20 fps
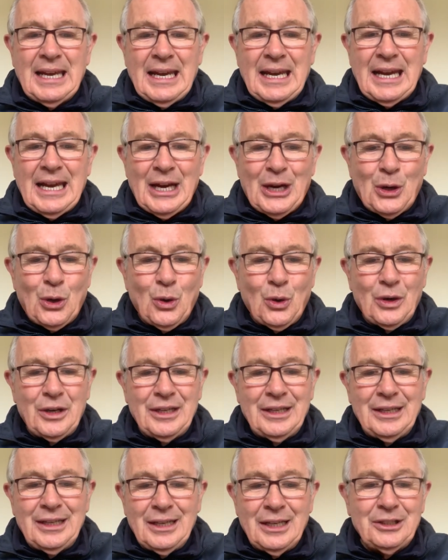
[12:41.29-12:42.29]

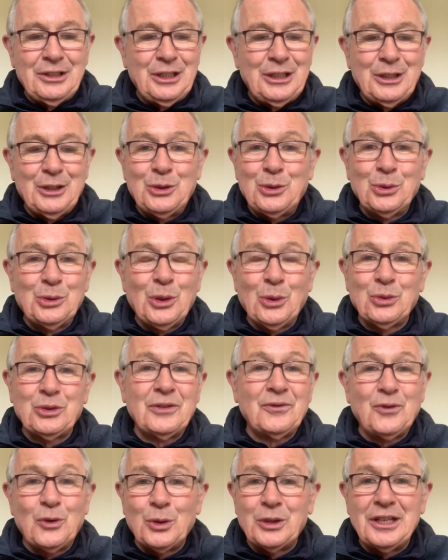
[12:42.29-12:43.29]
hurling, I think in
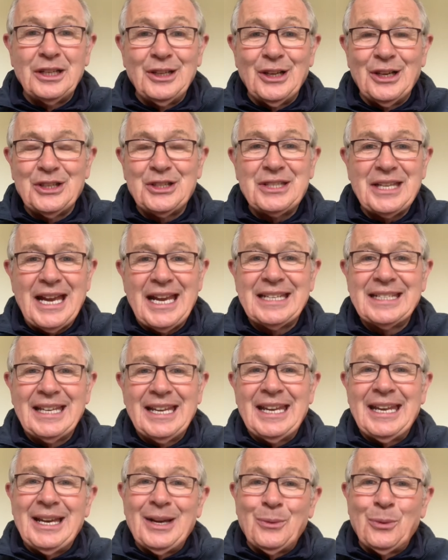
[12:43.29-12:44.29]
2004 they lost that,
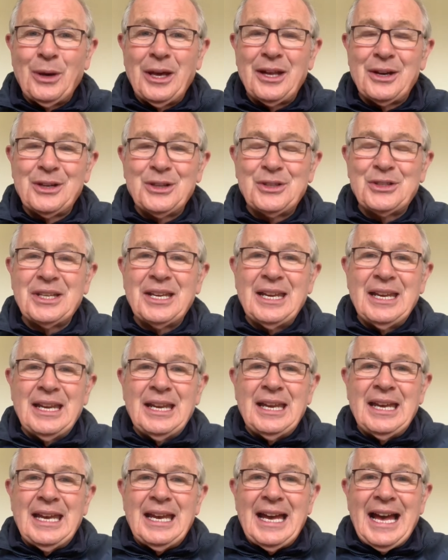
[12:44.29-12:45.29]
whereas
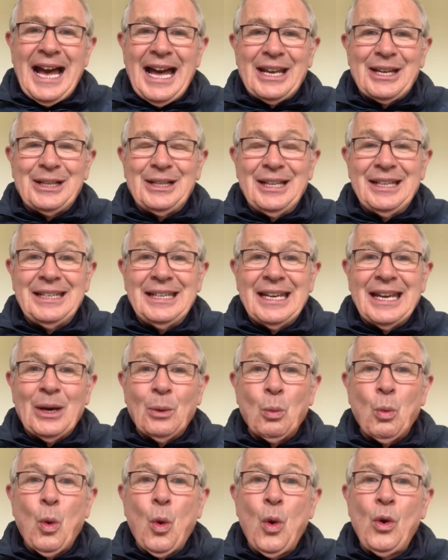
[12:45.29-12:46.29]
Araklin
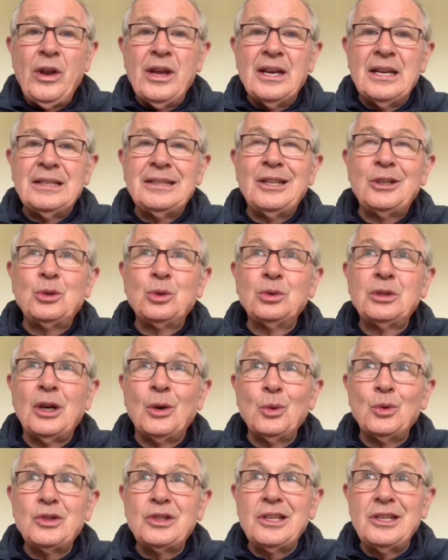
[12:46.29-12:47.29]
won the
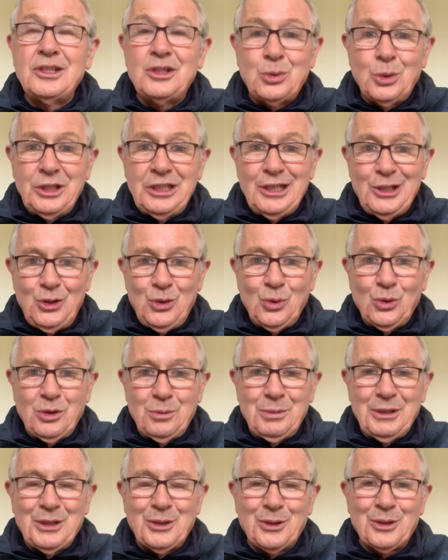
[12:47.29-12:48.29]
2020 Junior
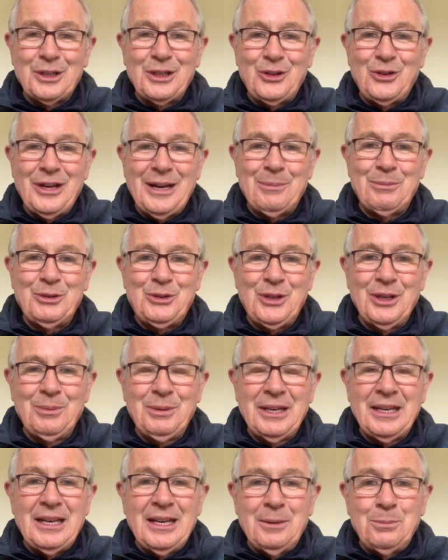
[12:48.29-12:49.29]
B hurling
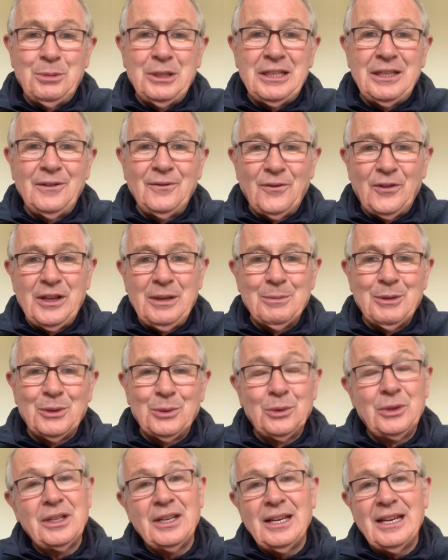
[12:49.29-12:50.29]
championship, beating
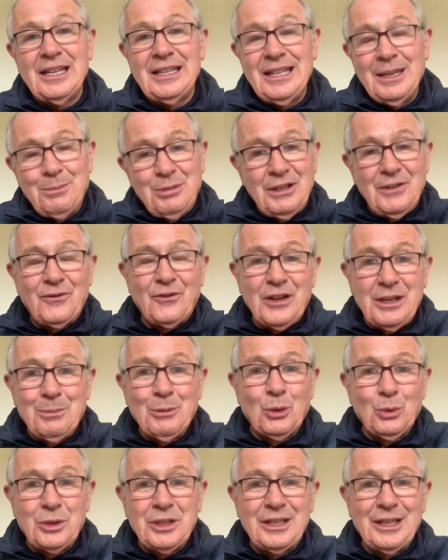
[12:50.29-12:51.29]
Fremont, and they beat
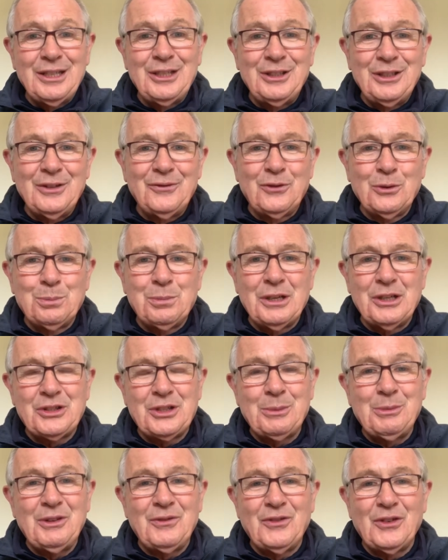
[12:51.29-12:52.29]
Fremont again in the football
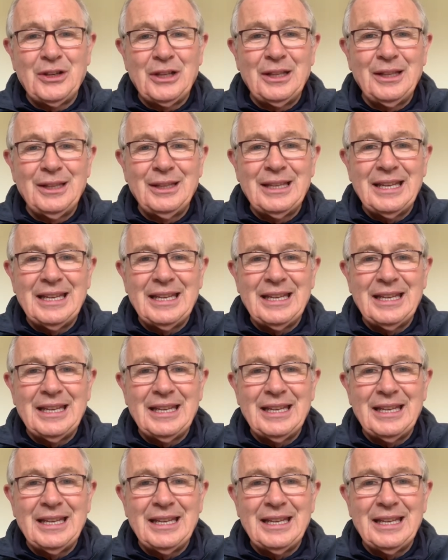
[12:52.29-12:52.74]
semi-final